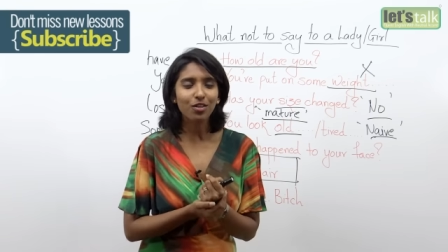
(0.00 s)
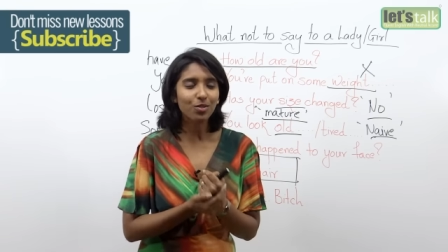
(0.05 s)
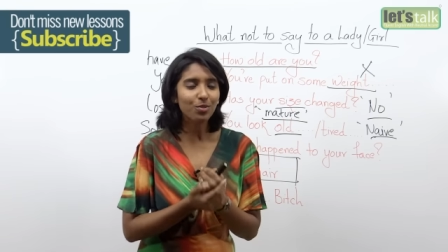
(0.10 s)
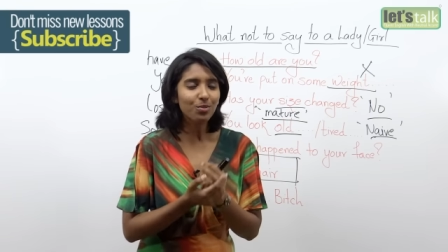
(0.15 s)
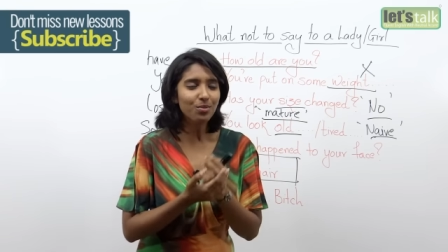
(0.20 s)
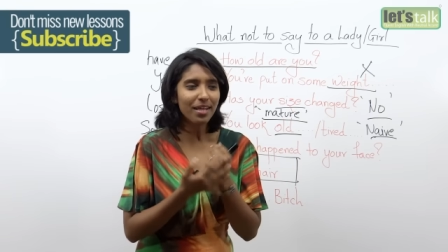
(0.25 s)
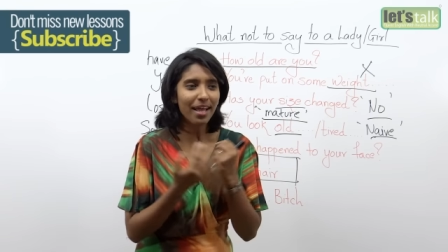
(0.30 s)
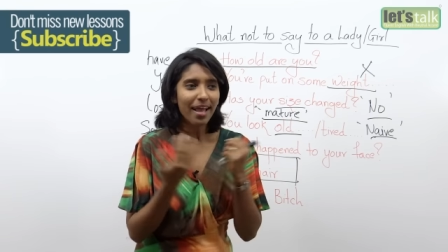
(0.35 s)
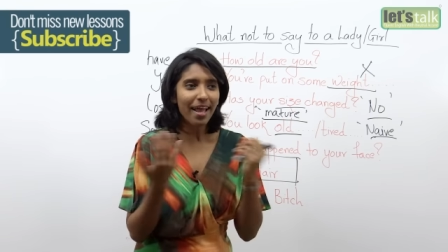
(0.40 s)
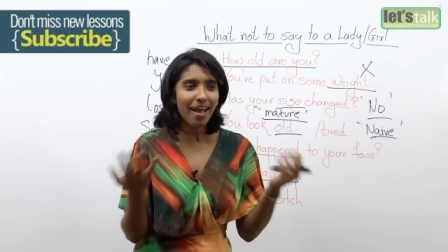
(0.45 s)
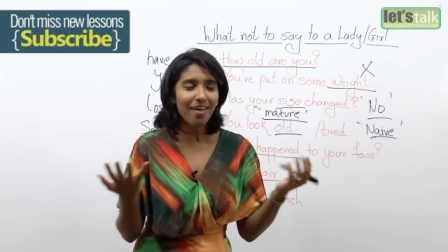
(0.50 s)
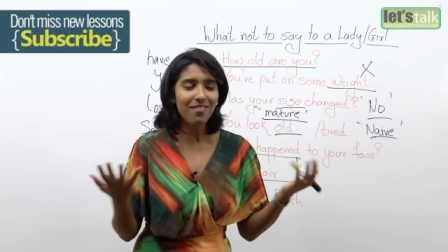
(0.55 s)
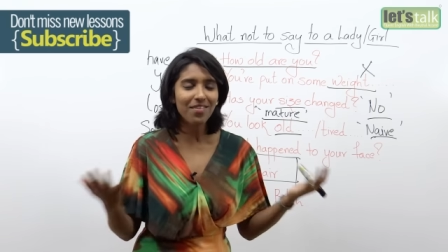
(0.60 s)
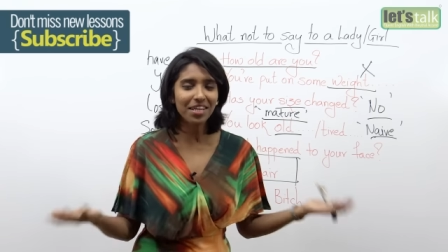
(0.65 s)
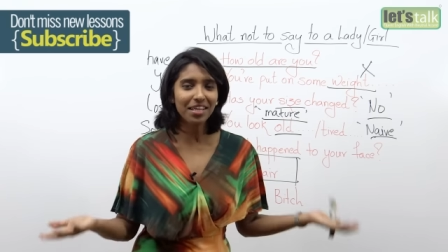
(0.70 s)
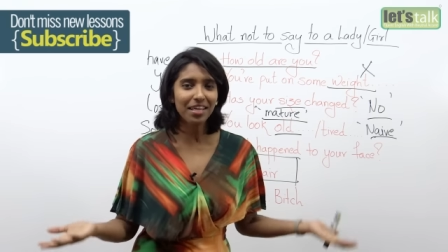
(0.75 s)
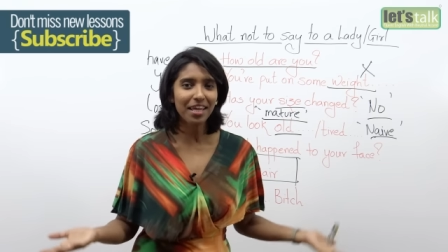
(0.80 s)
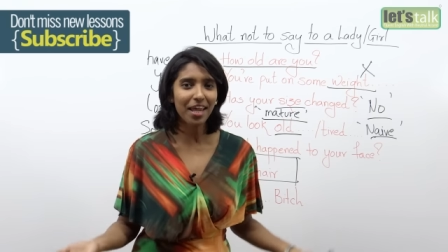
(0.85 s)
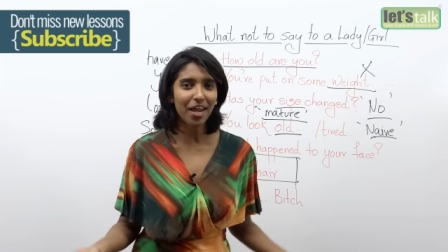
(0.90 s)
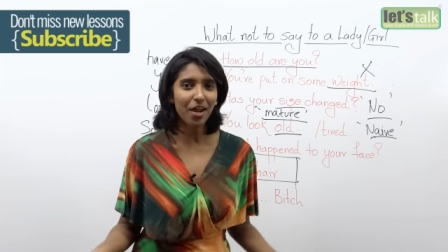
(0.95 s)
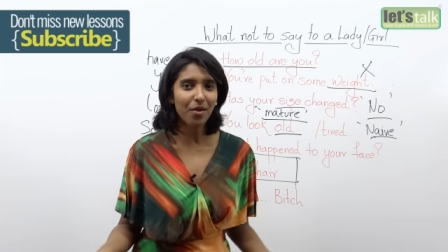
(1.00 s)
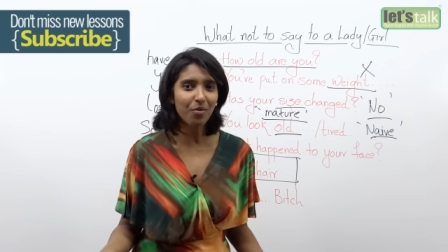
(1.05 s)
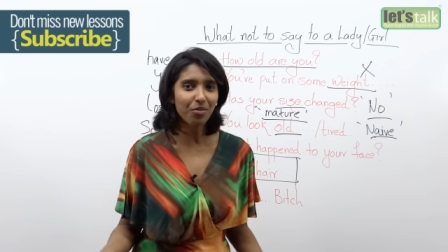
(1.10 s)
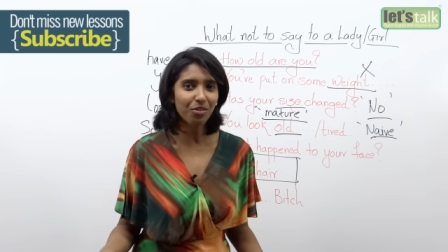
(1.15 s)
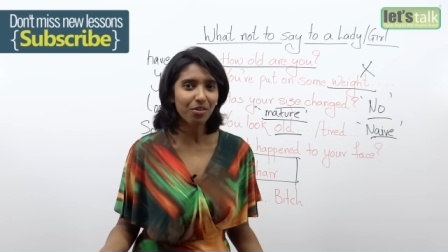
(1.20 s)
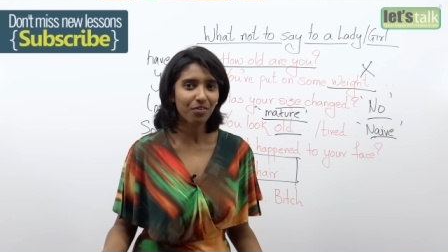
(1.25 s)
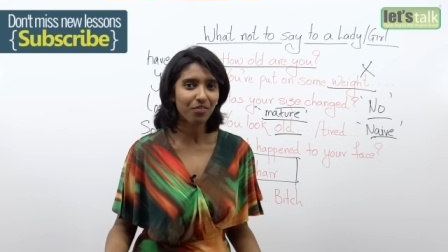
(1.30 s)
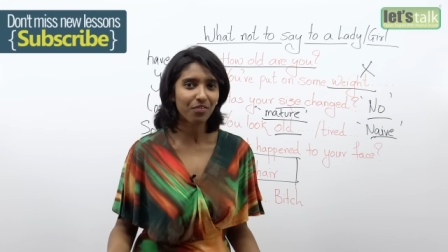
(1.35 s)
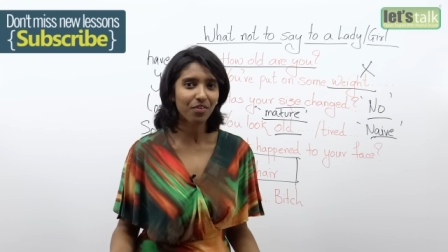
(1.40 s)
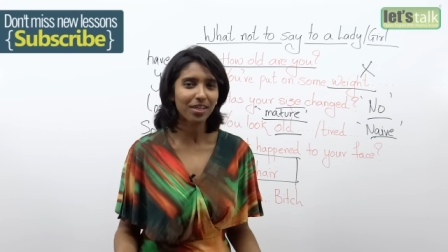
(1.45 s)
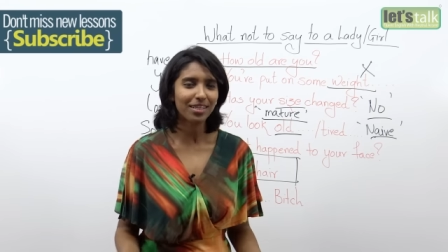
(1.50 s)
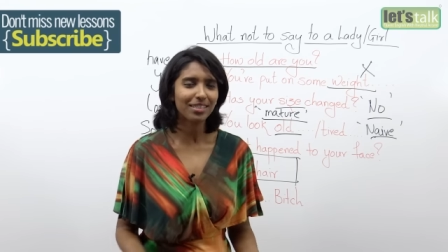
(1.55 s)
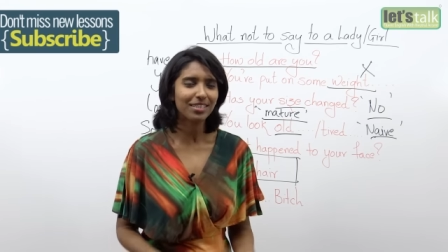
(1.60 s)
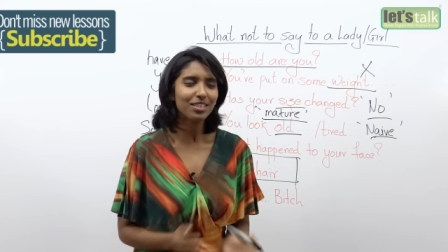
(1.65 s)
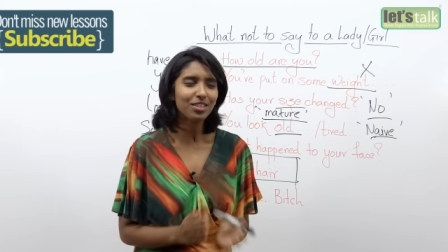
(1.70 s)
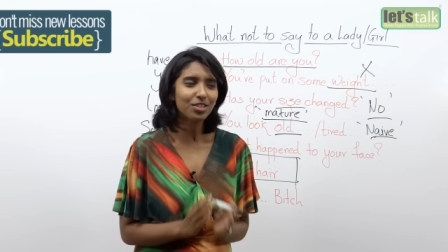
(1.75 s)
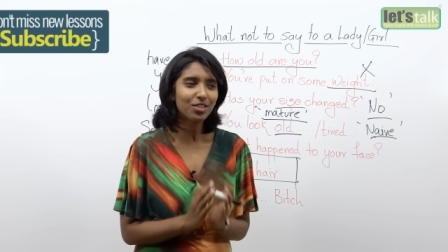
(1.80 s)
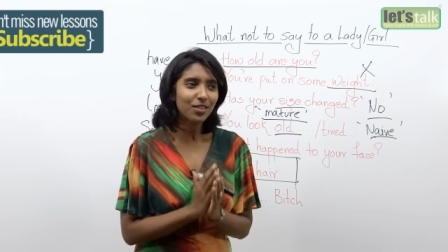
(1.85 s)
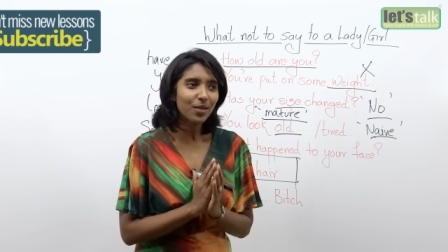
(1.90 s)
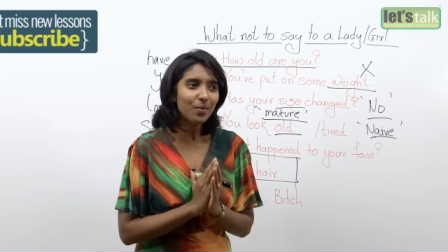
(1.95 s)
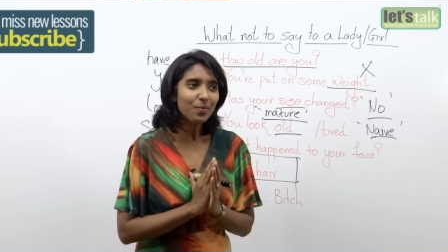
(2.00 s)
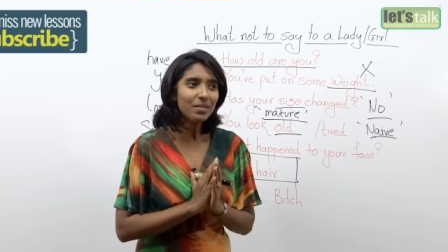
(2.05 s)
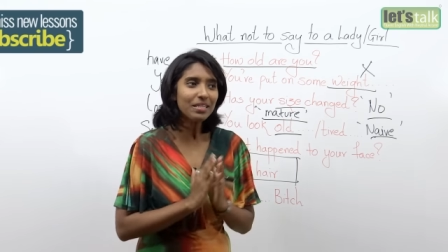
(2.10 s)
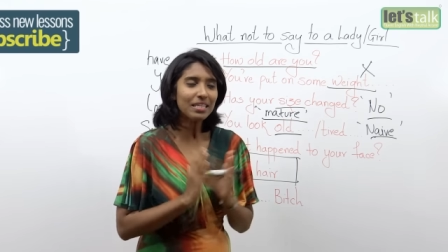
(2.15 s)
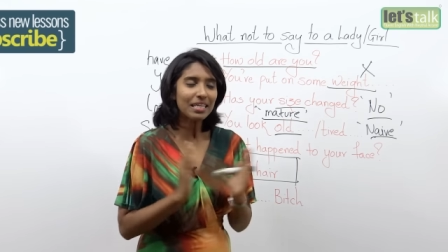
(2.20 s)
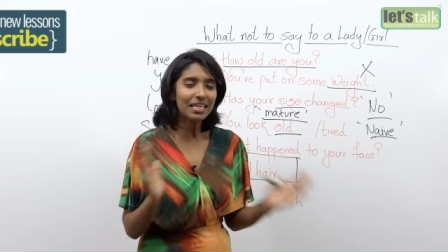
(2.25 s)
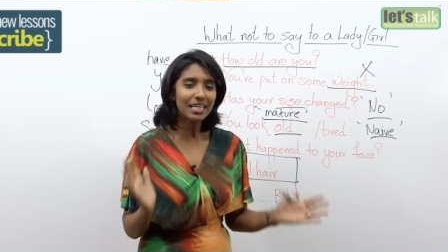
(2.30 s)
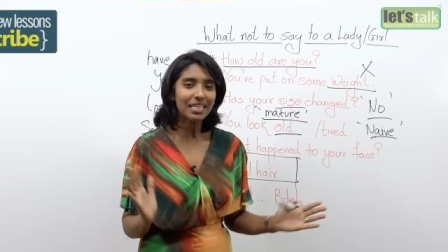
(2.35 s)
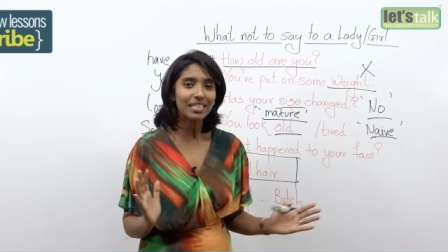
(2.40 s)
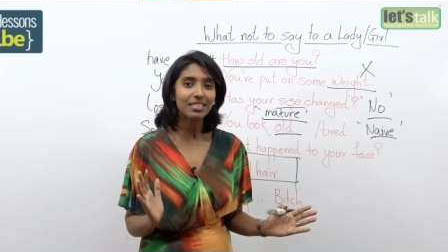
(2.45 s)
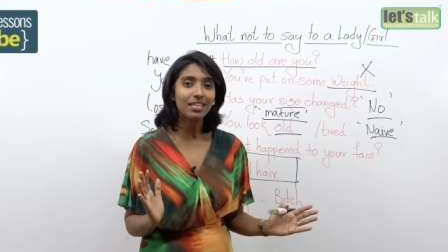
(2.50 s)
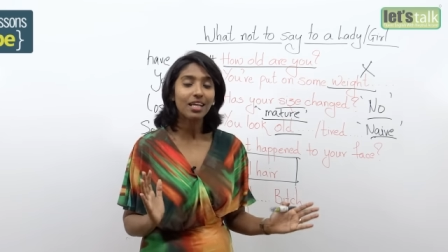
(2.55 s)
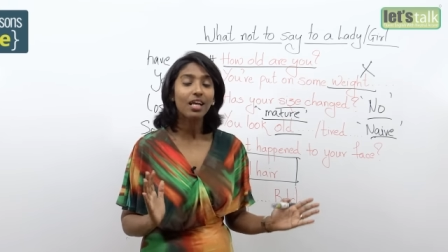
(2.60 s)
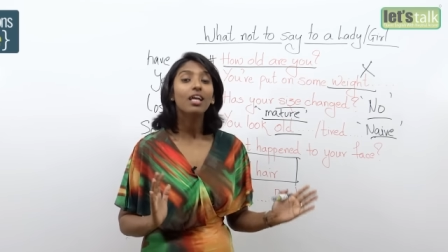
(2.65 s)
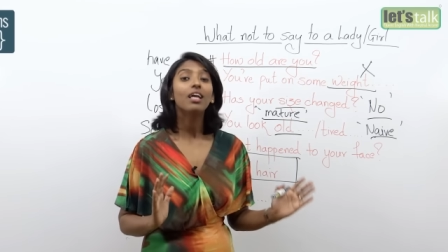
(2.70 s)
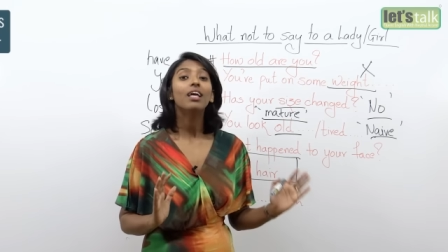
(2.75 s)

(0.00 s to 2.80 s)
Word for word: They don't have any hair on their face. It's so nice.